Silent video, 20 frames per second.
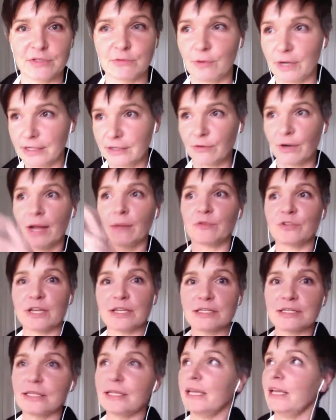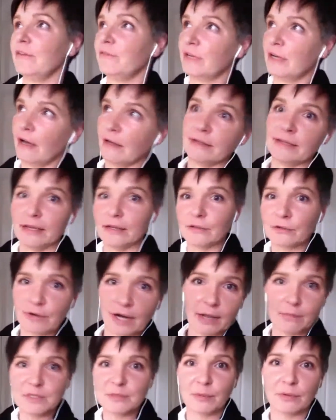There's, or no, I'll
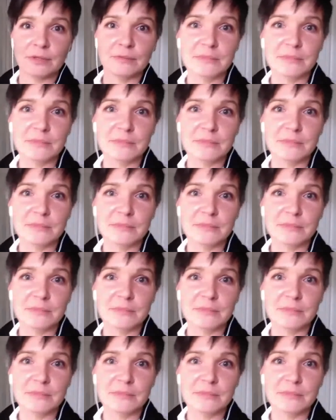get into